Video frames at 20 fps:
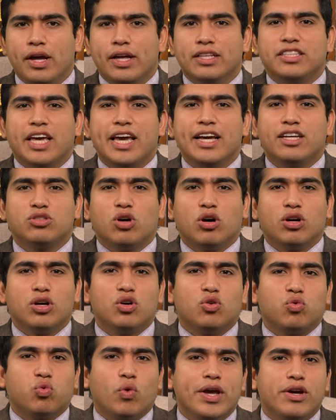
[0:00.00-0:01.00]
takes on
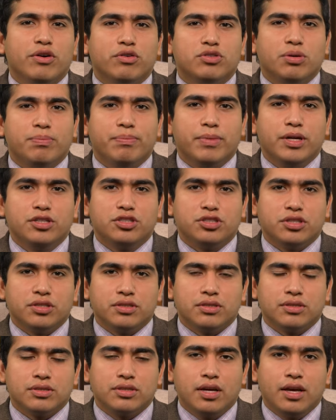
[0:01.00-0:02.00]
greater
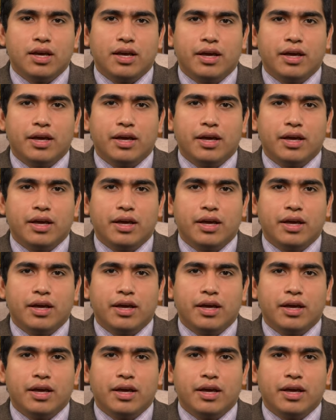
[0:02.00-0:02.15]
dimensions